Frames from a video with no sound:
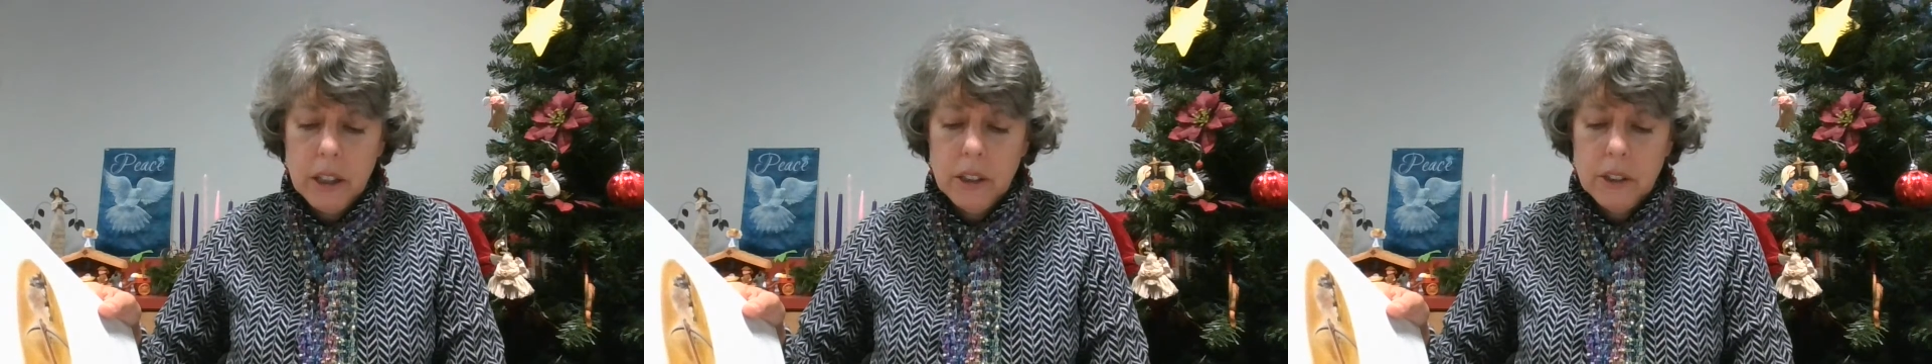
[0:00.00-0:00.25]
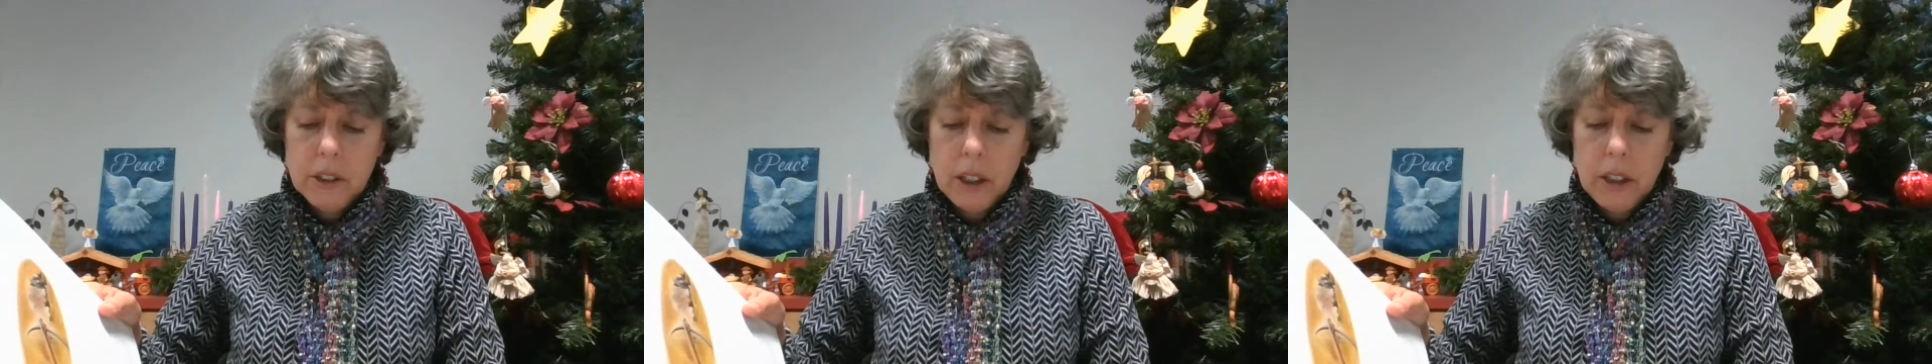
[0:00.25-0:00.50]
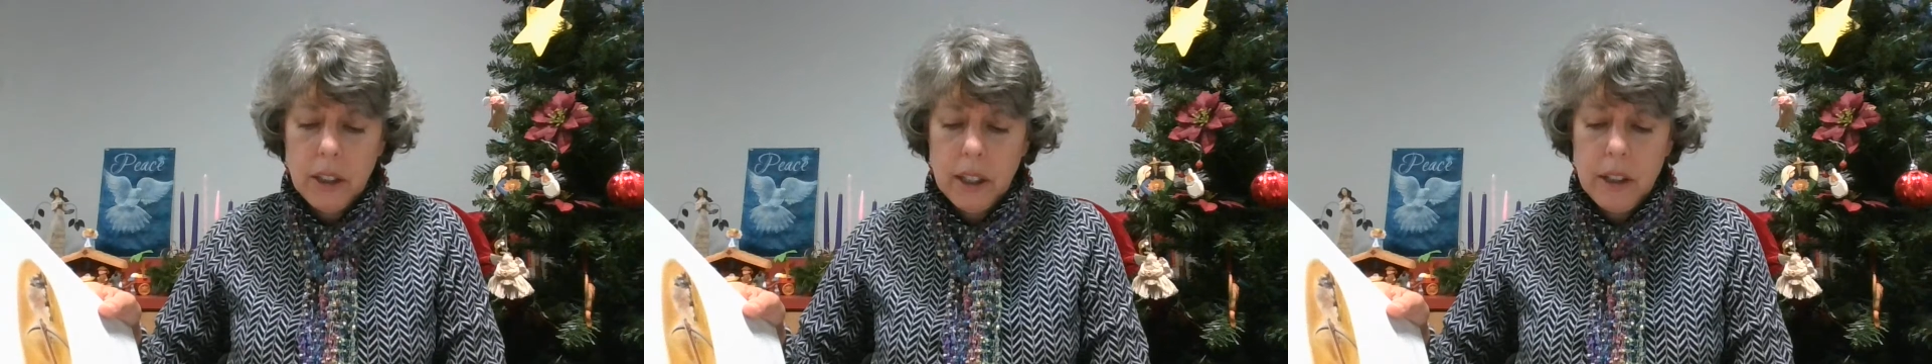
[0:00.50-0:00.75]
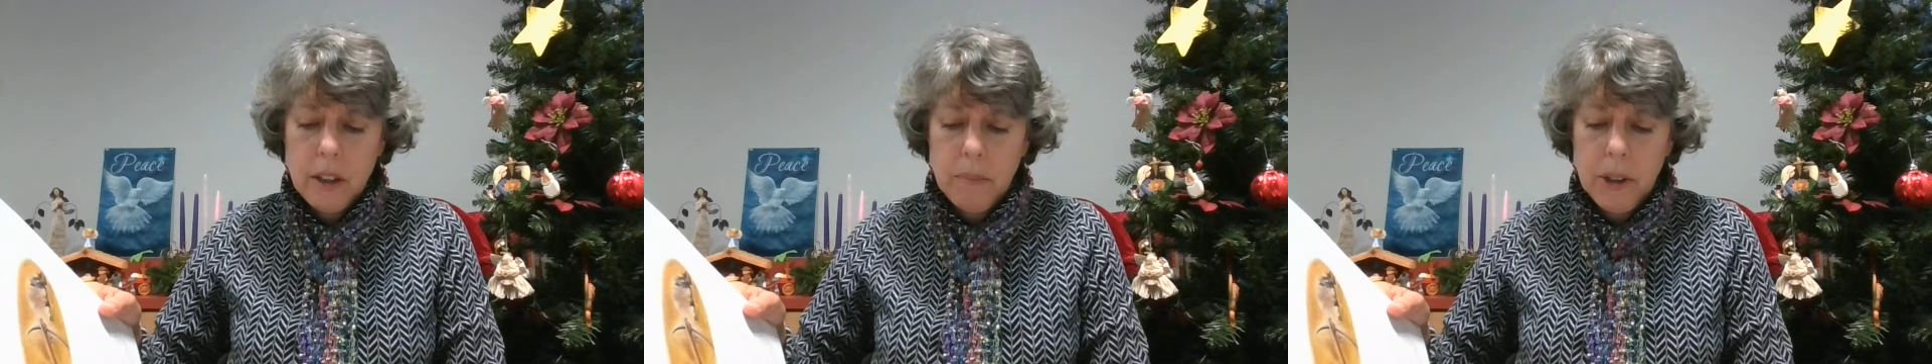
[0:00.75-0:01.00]

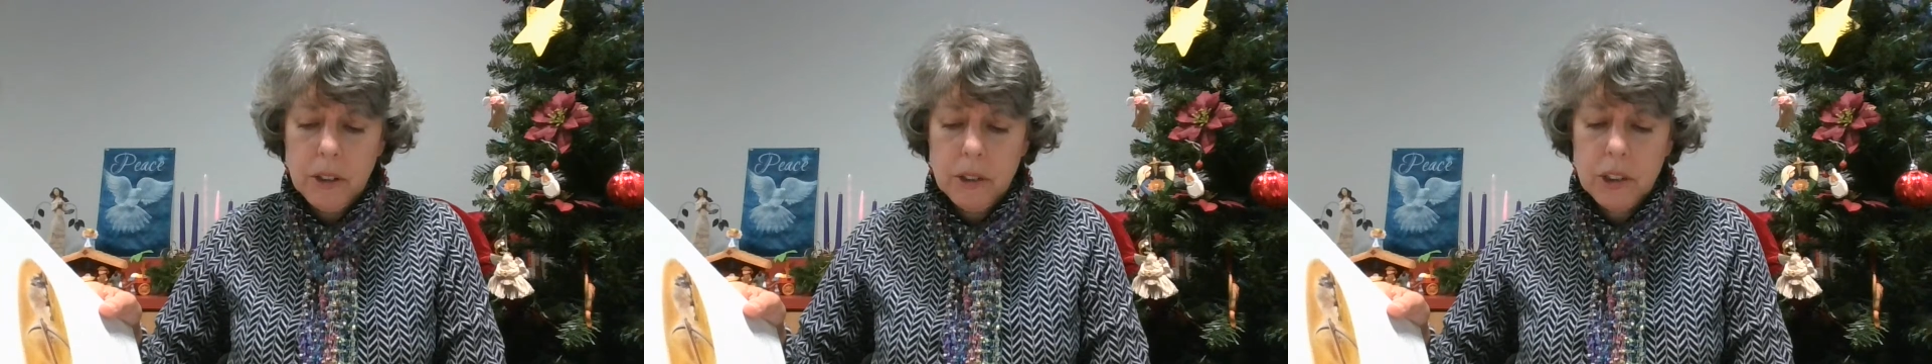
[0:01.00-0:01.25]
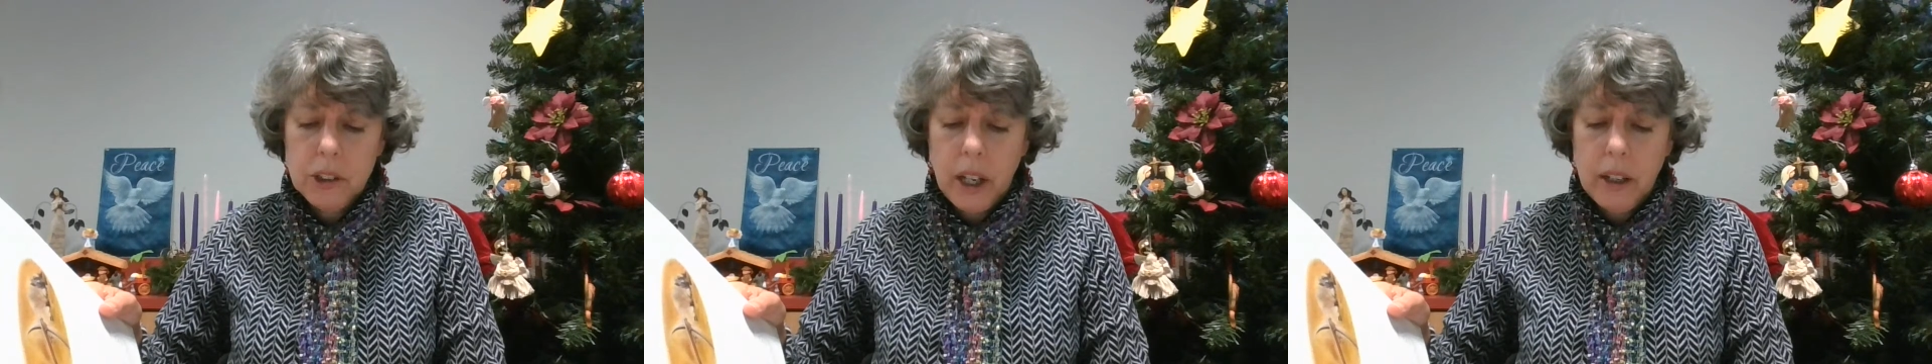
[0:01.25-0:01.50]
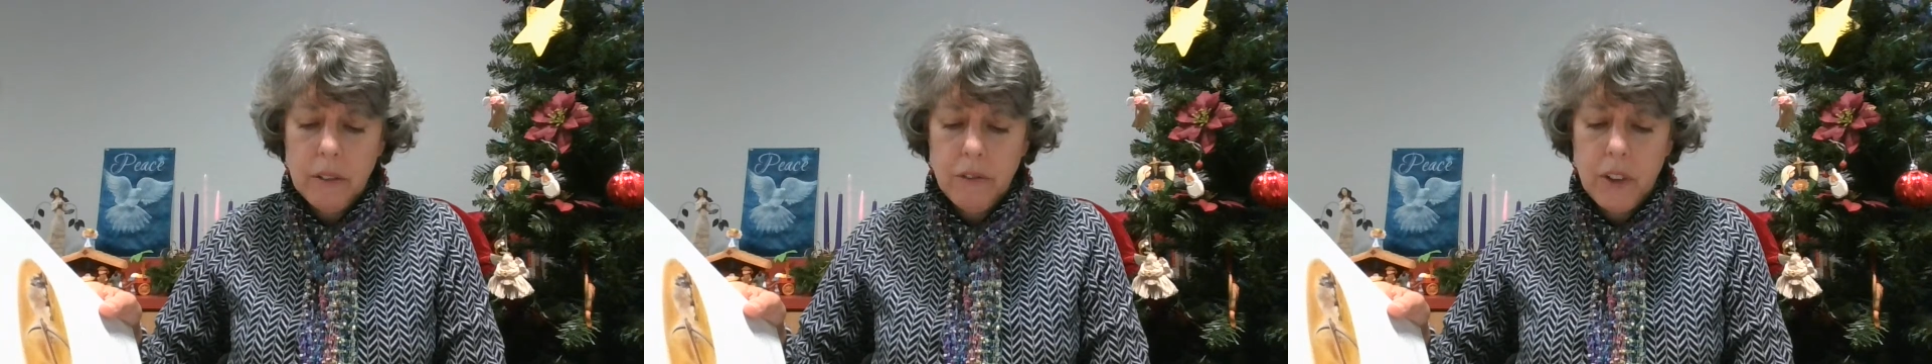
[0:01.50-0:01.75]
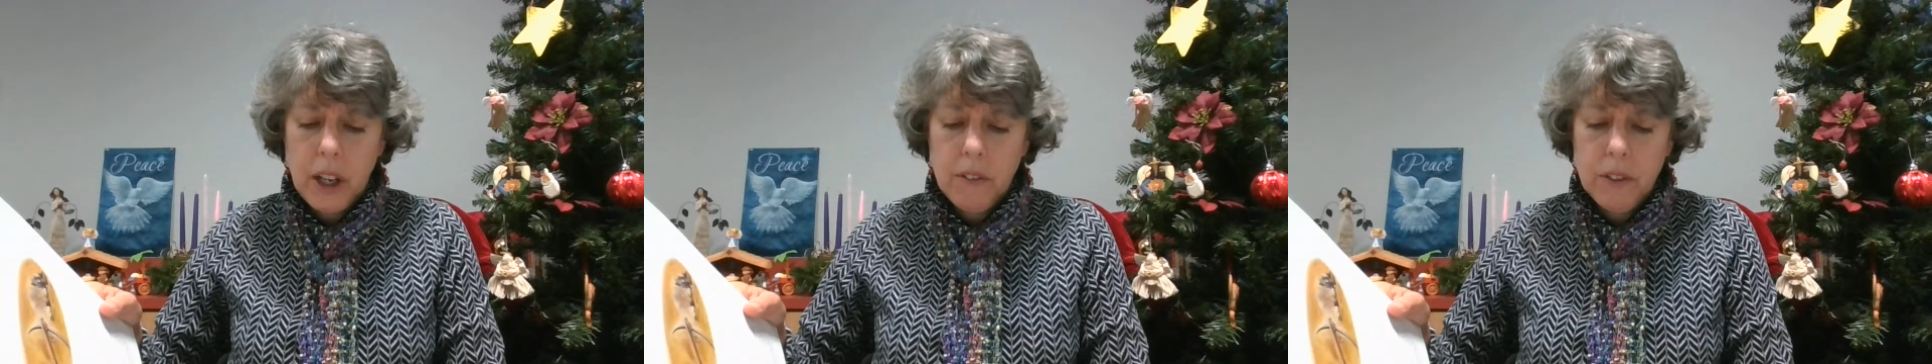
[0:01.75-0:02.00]
Suddenly, the mere sight
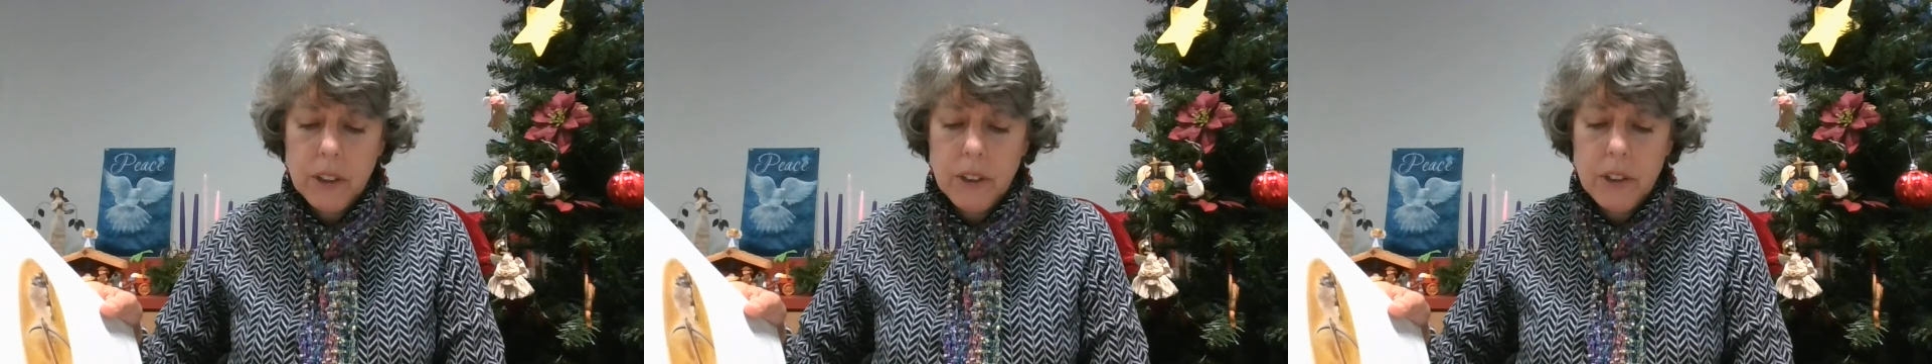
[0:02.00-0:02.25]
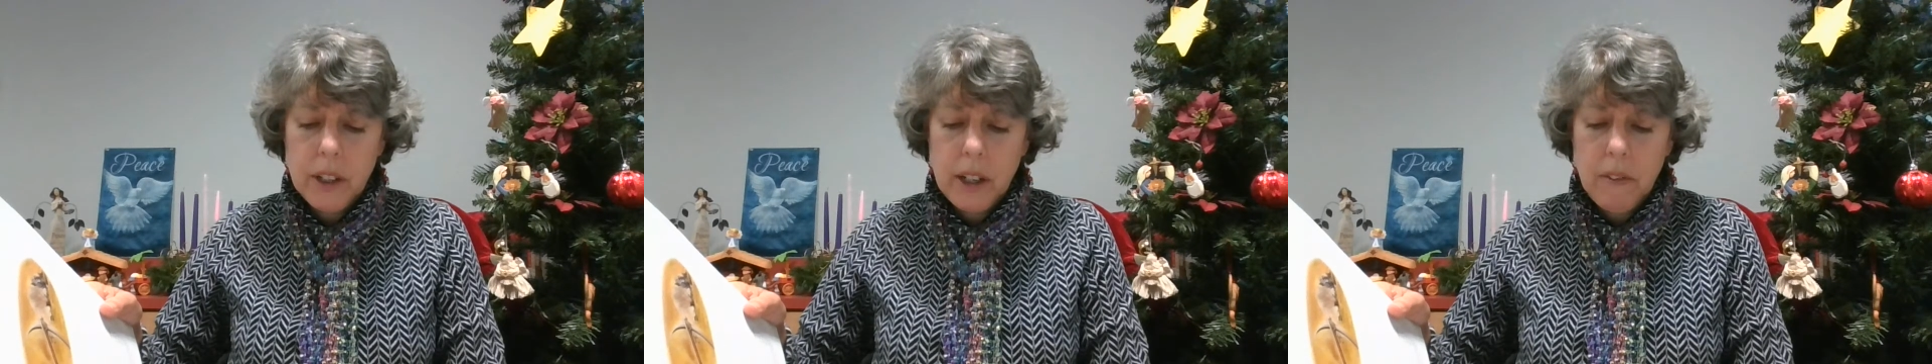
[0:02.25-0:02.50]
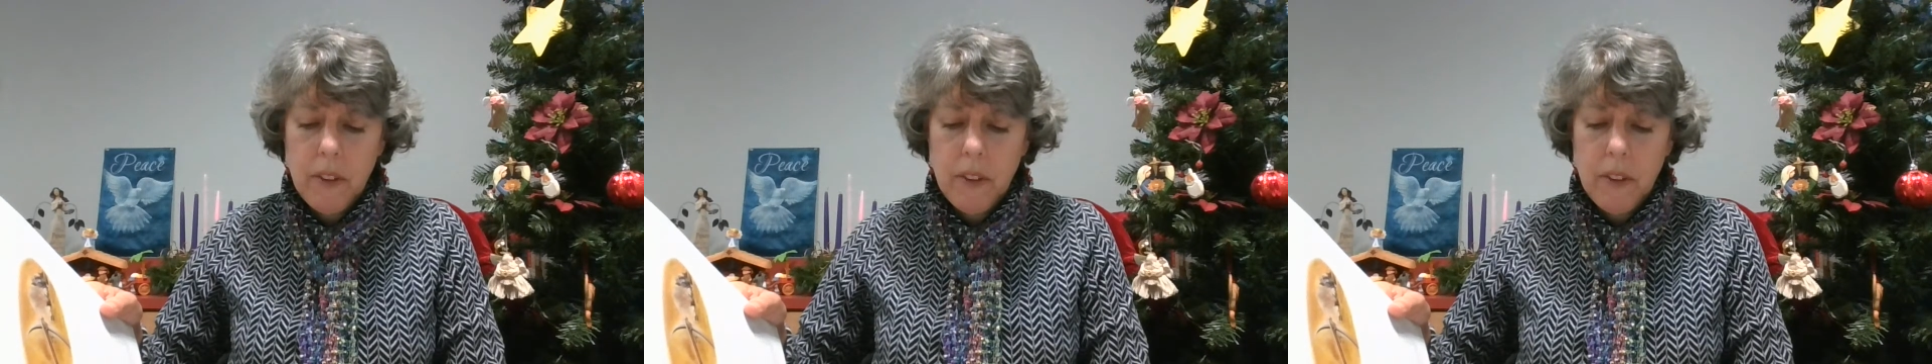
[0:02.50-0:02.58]
of David sitting